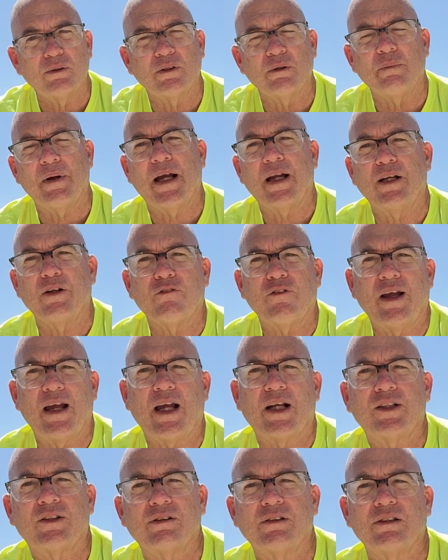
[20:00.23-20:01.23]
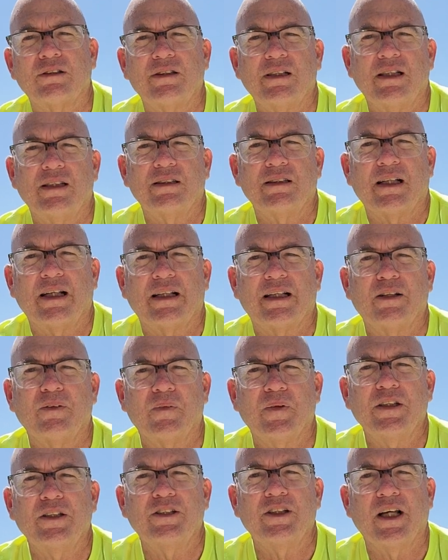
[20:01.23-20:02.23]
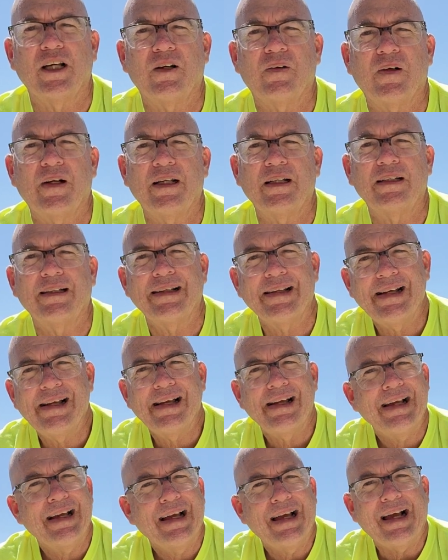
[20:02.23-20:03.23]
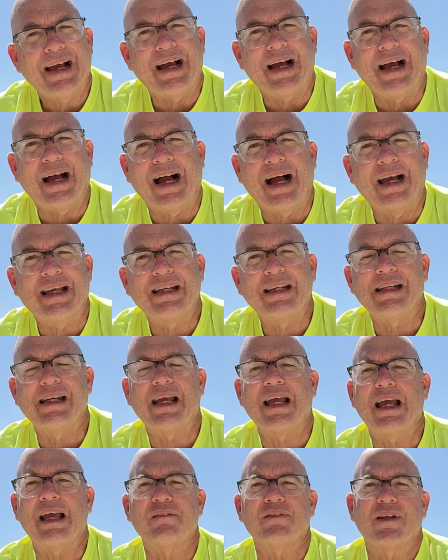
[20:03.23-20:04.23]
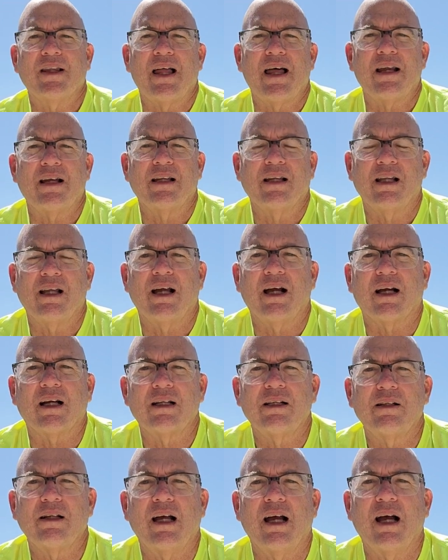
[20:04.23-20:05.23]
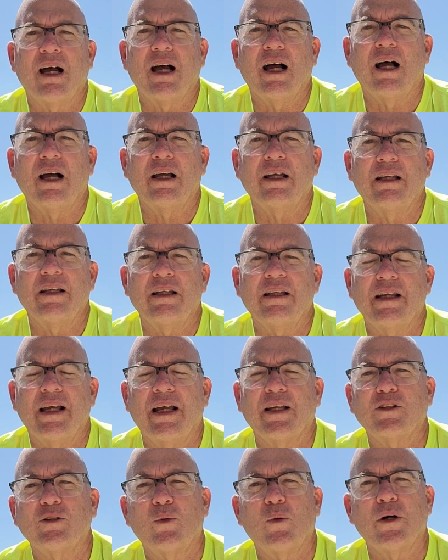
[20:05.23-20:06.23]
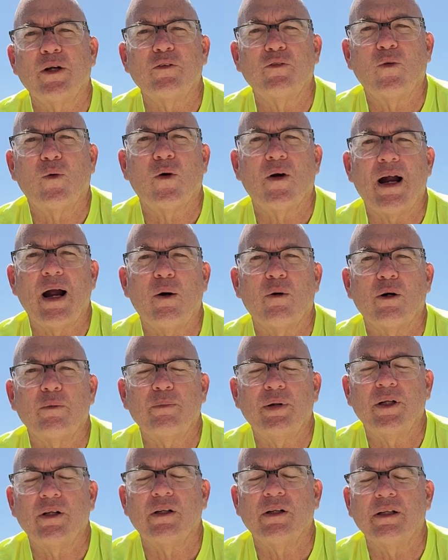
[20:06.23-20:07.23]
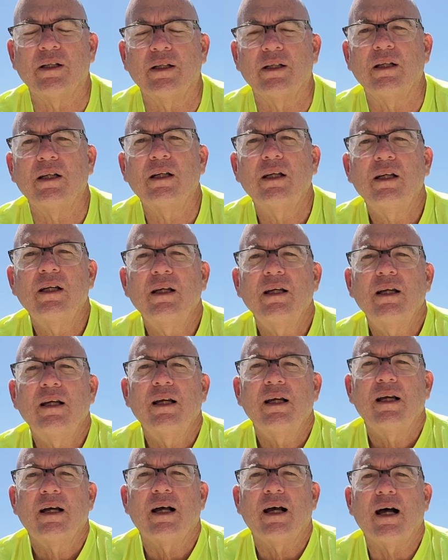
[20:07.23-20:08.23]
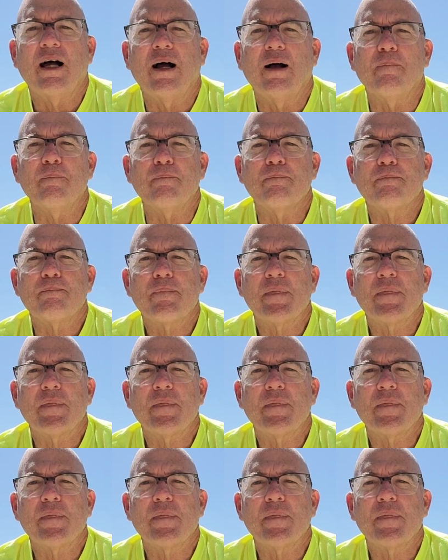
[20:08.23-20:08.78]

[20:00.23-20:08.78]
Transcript: the manufacturer says I can regenerate, I didn't have a lot of luck uh, in that 24 hour period. Um,